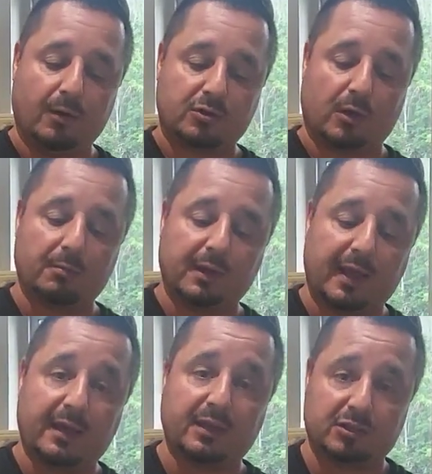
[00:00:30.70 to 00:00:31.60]
So I'm going to
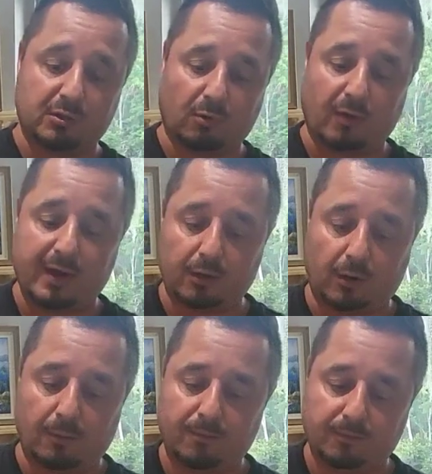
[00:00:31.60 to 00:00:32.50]
add in some oregano
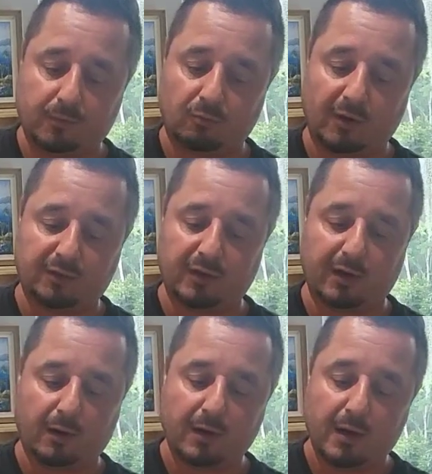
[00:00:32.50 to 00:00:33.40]
right
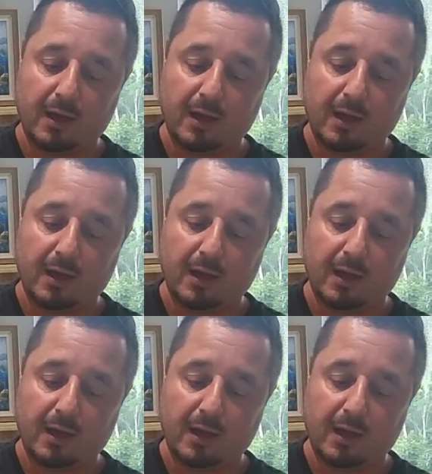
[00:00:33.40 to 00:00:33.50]
there.